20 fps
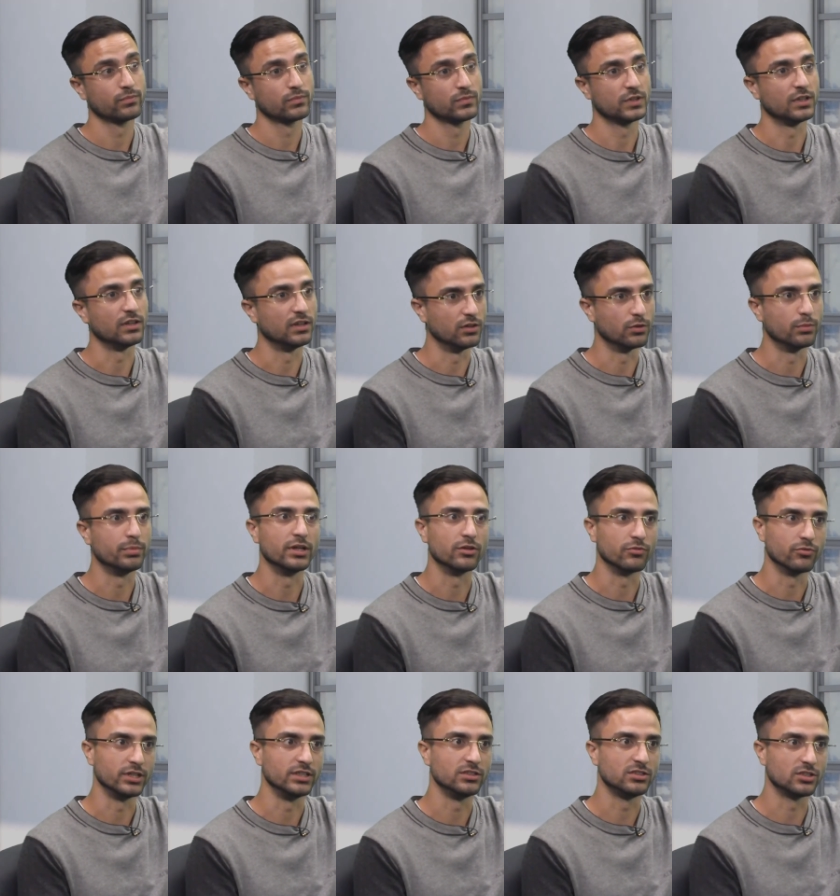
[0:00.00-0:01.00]
did a little bit
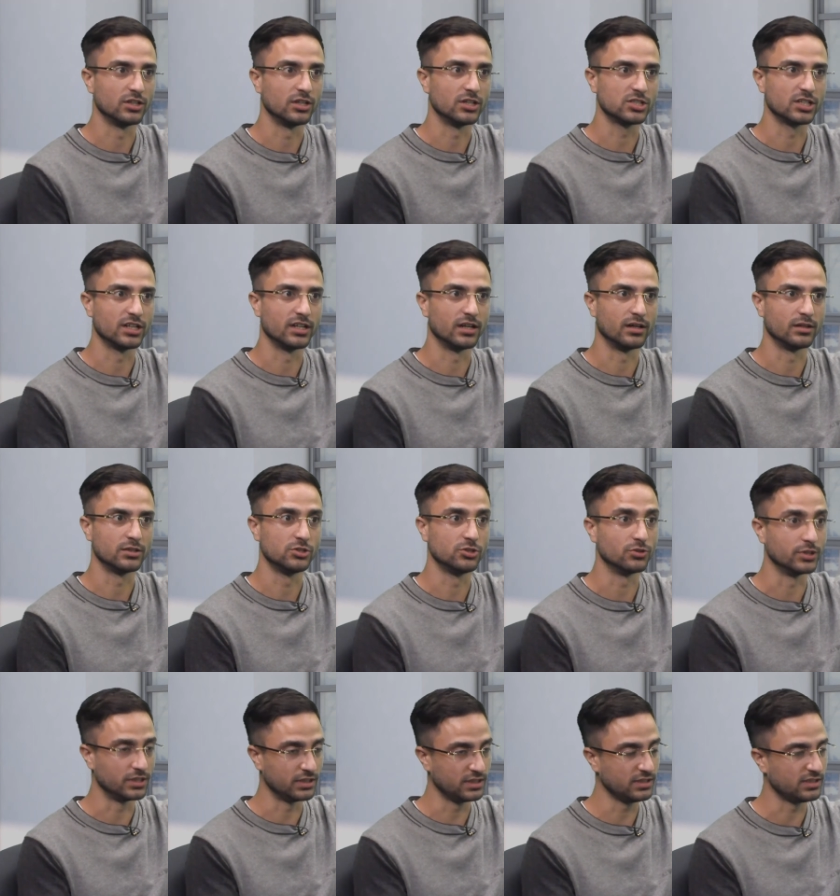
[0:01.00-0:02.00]
of research and I
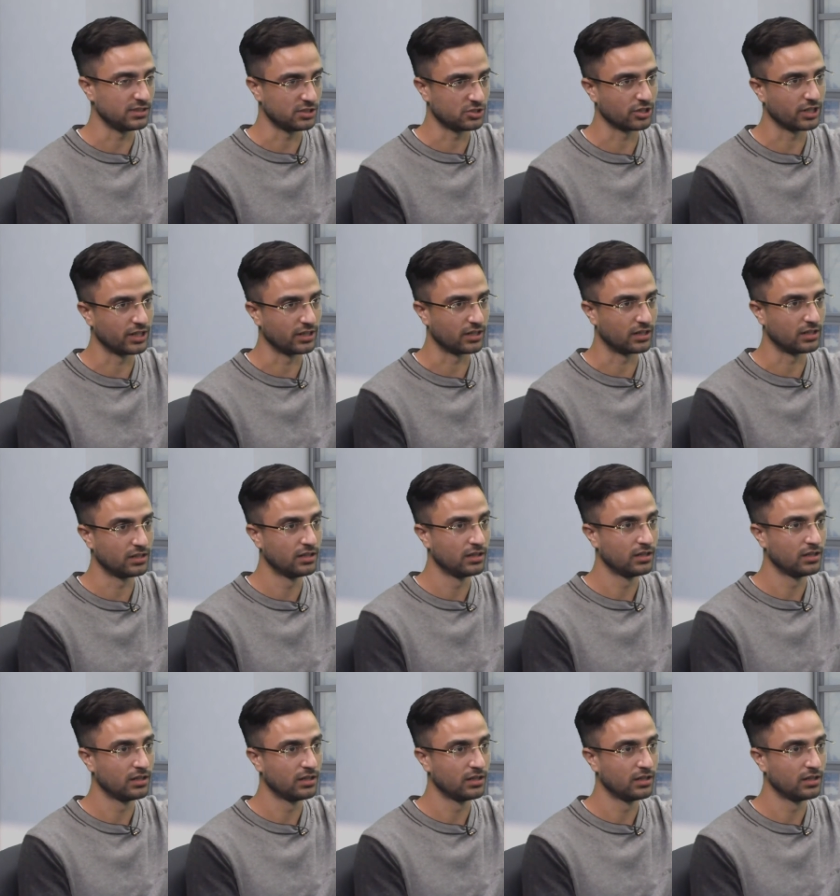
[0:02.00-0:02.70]
joined EzeeTrader.